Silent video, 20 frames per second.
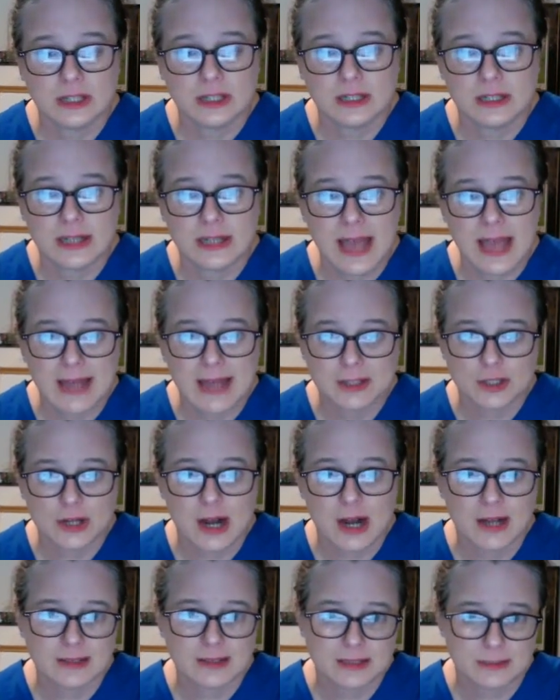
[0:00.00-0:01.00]

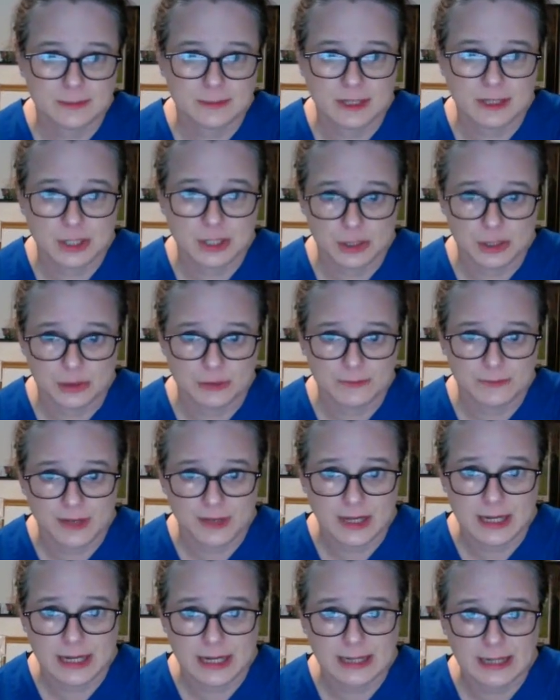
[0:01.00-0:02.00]
gastrostomy tube
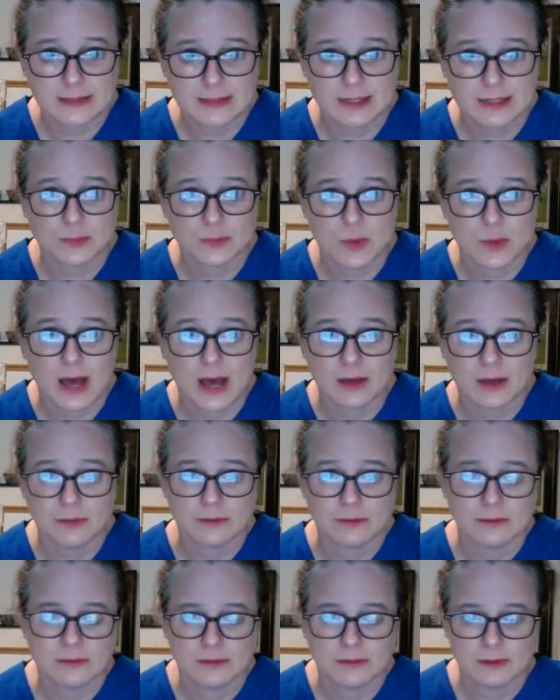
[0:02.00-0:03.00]
feedings as well.
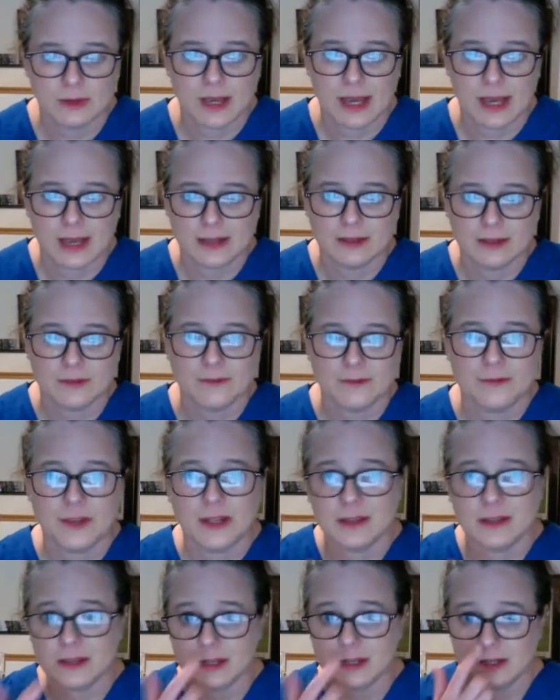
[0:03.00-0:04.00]
Okay, the
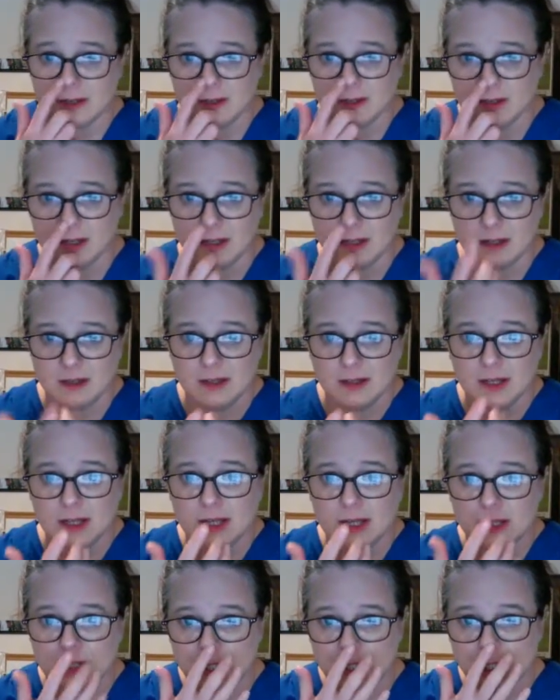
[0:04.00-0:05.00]

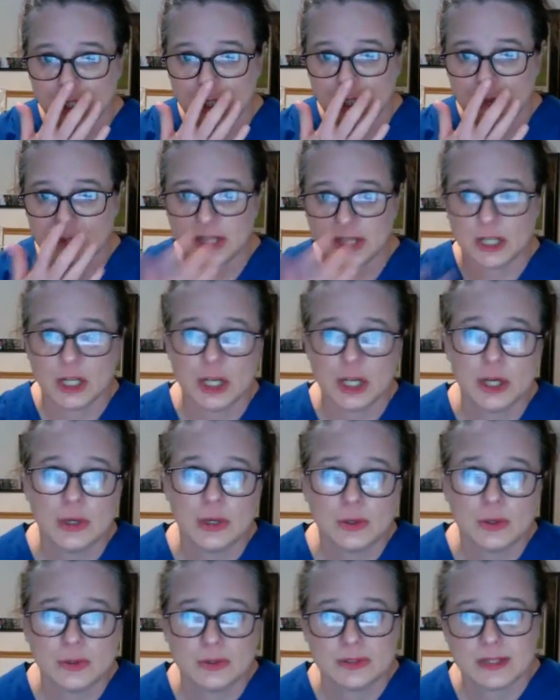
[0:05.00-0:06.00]
tube in the
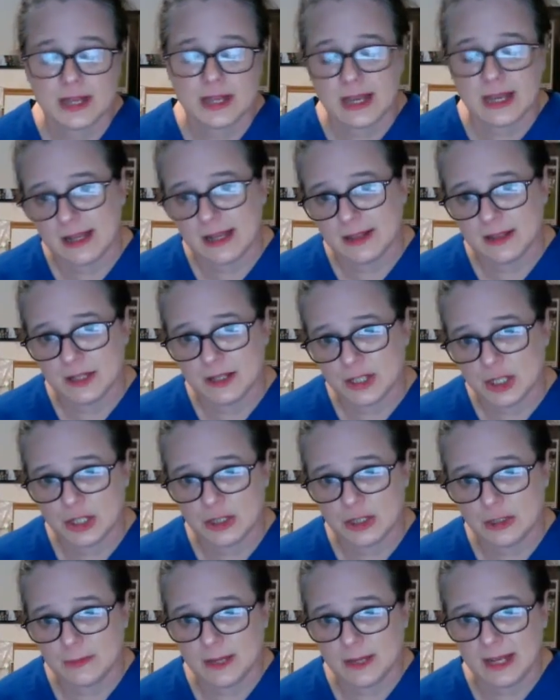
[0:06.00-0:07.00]
nose and the
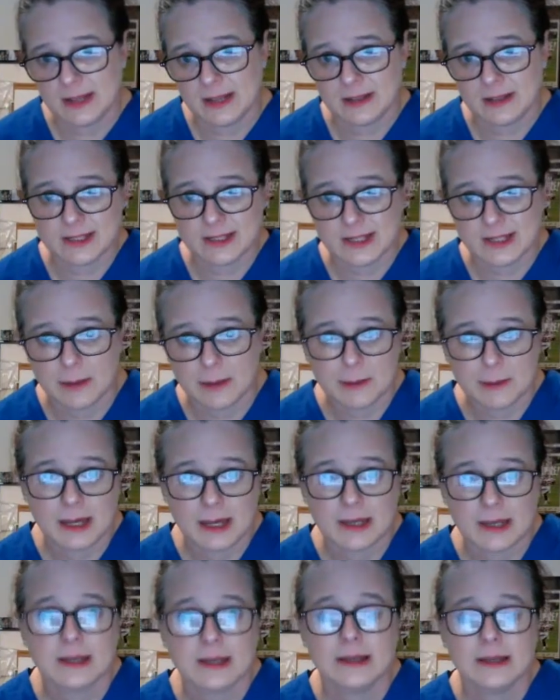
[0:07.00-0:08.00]
tube in the
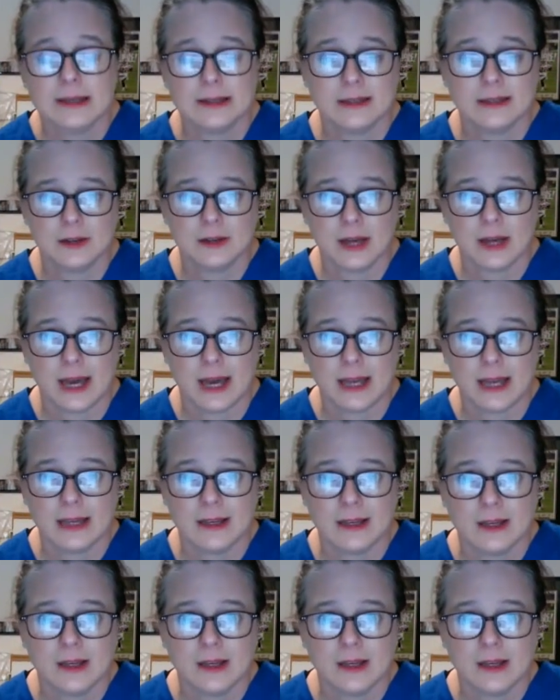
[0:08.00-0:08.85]
stomach. Okay,